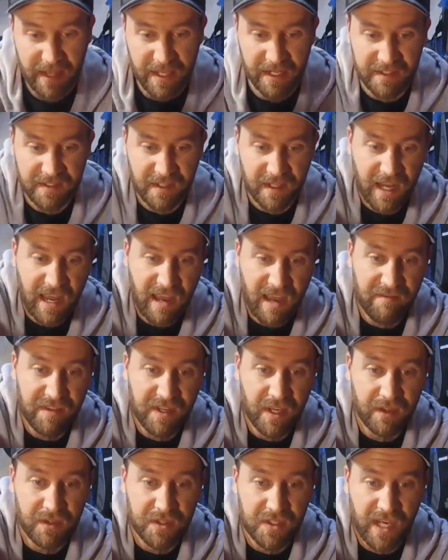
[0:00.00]
and then it's going to have
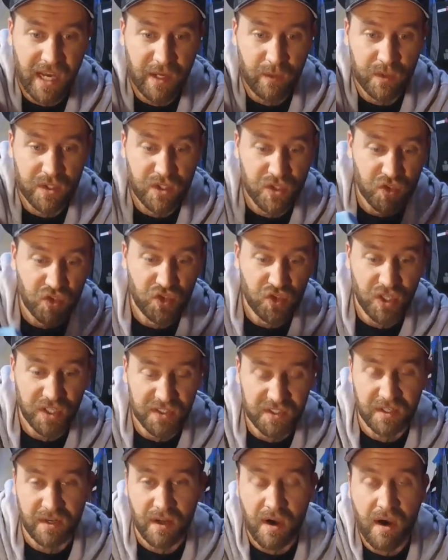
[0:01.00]
the other side, which is
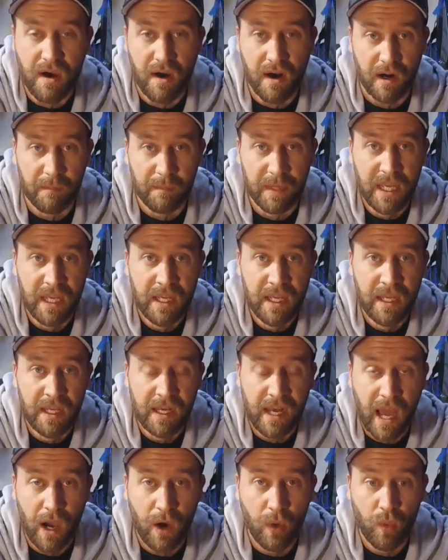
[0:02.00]
just an arm.
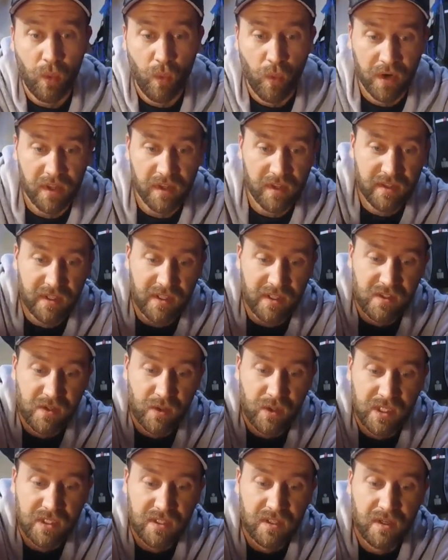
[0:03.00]
Now, one of the things
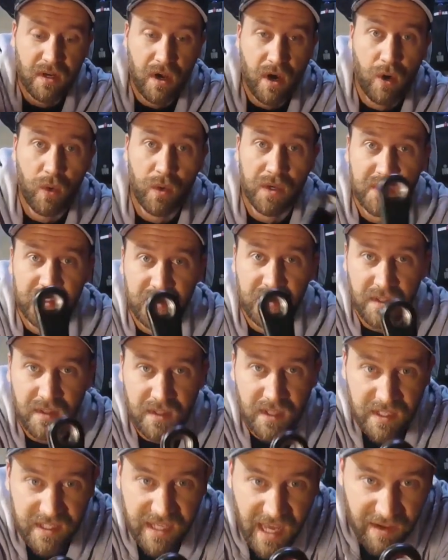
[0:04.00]
you need to know is
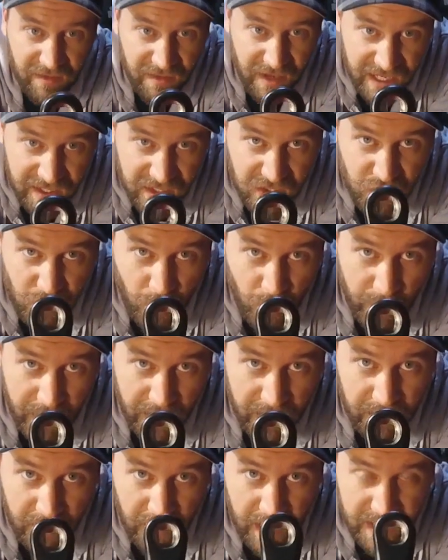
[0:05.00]
that these have a
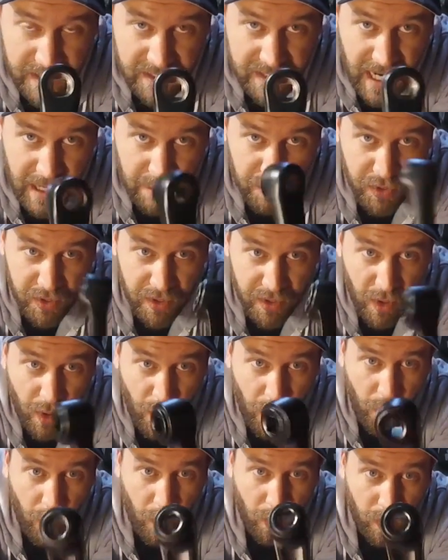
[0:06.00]
square tapered
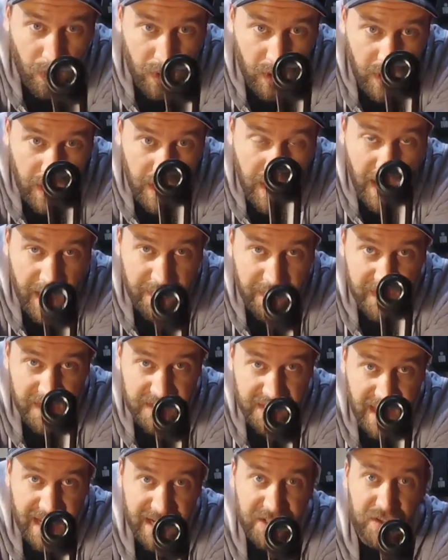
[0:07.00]
hole, and
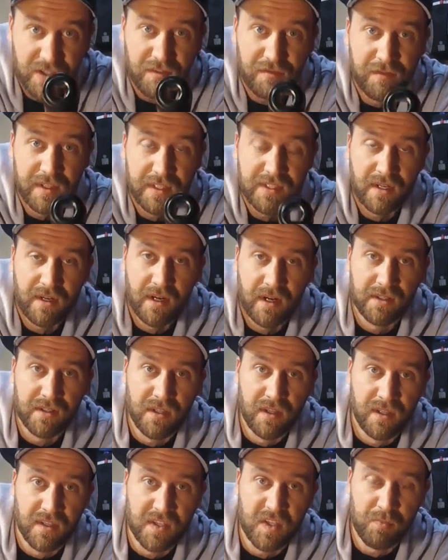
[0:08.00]
this actually fits
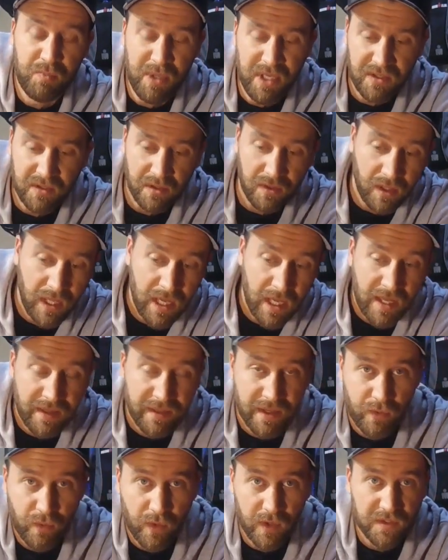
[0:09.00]
onto the spindle
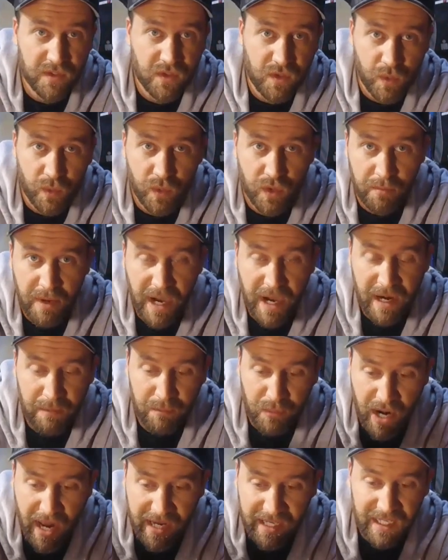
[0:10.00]
that runs through the
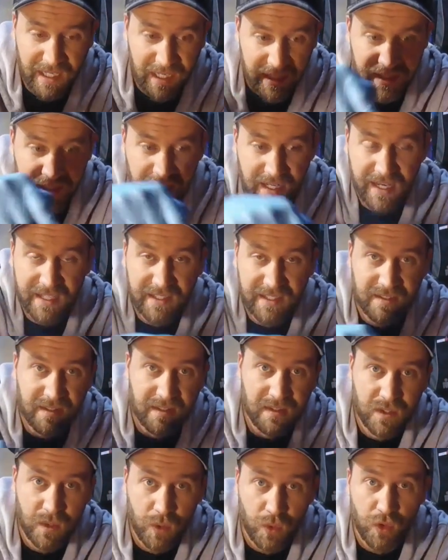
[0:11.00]
bottom bracket and connects
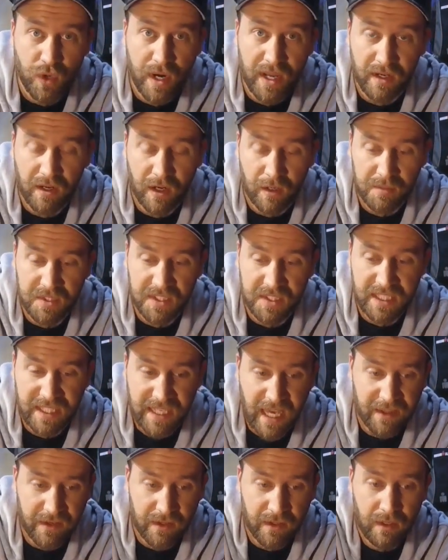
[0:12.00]
the two crank arms
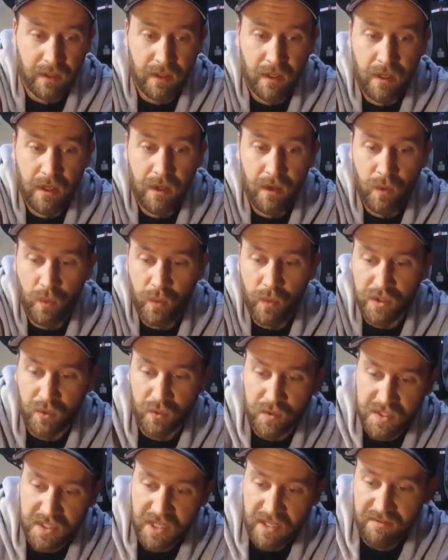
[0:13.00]
together. When
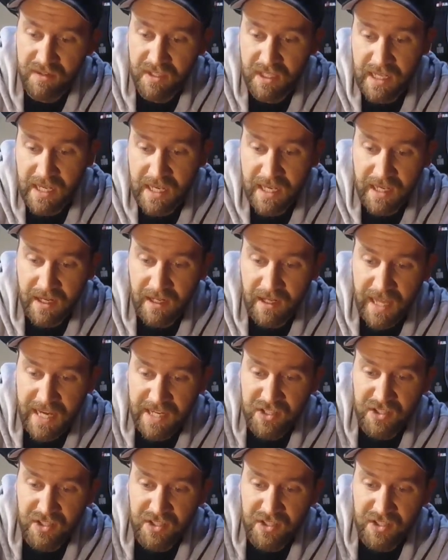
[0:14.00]
you receive it, it'll